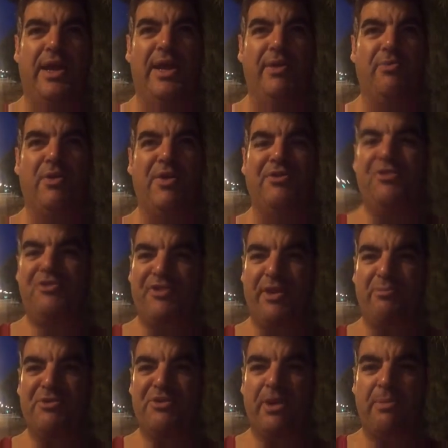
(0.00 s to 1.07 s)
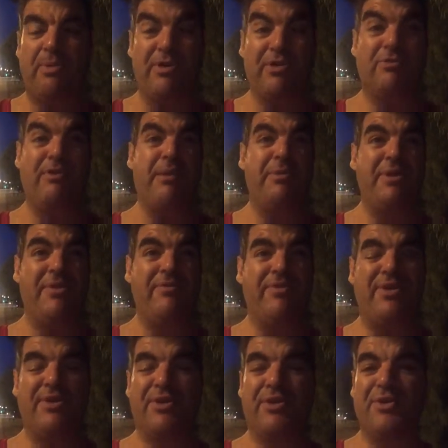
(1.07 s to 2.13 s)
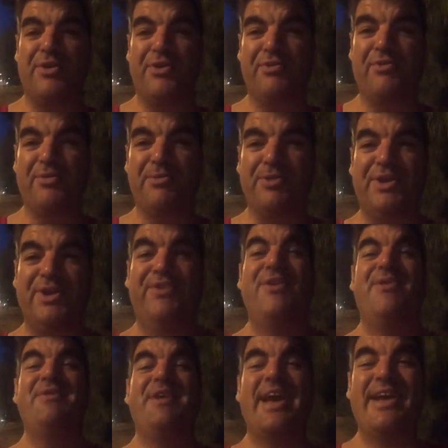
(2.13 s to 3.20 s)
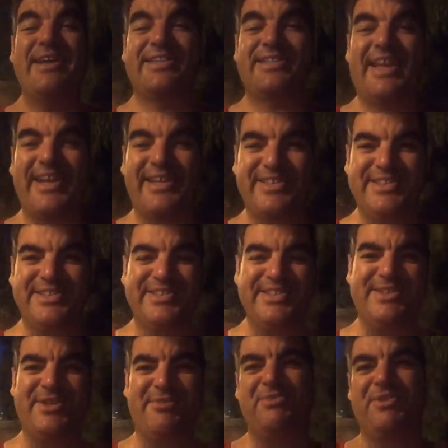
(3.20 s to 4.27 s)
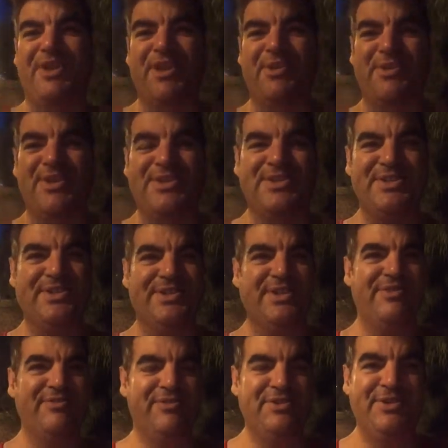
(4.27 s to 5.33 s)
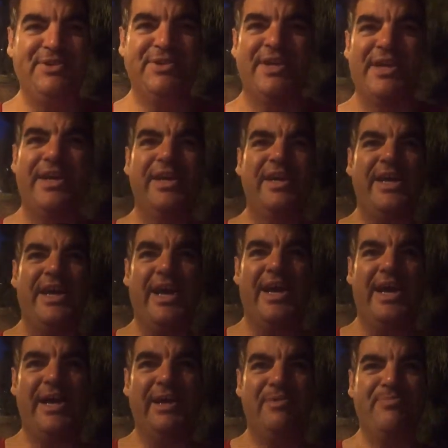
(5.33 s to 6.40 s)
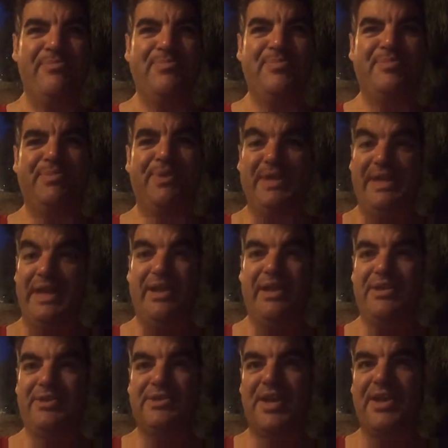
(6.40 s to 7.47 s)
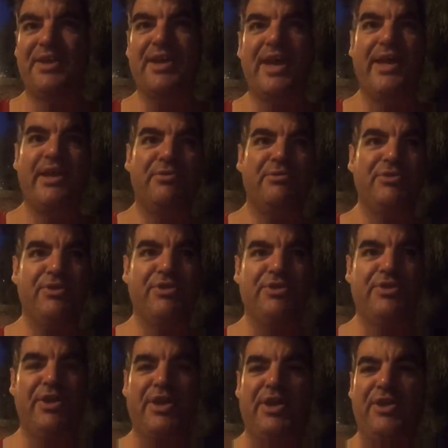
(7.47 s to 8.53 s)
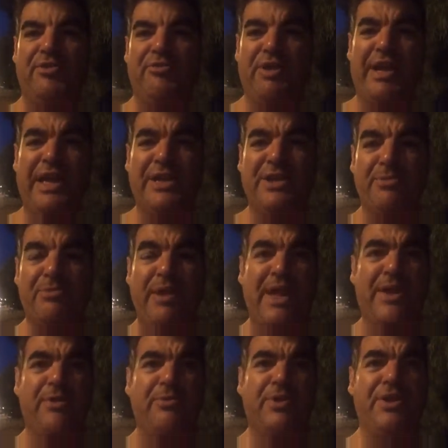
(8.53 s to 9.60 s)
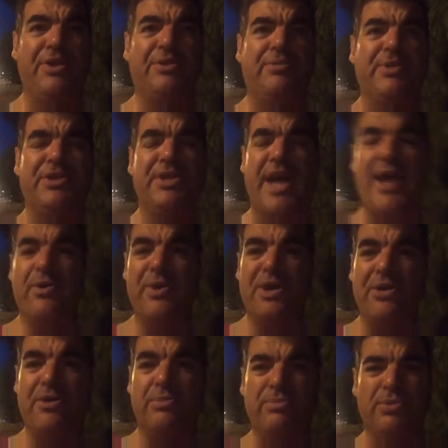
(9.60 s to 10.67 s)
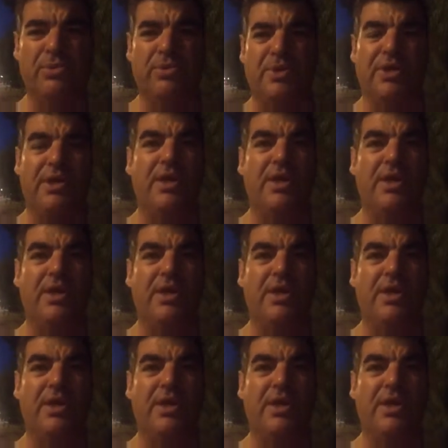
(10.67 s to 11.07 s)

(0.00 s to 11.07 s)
once the sun was up, I was grabbing everything I could from the aid stations in terms of liquids and food. But yeah, like Sunday, it was just a 3 litre bladder with Tailwind on board,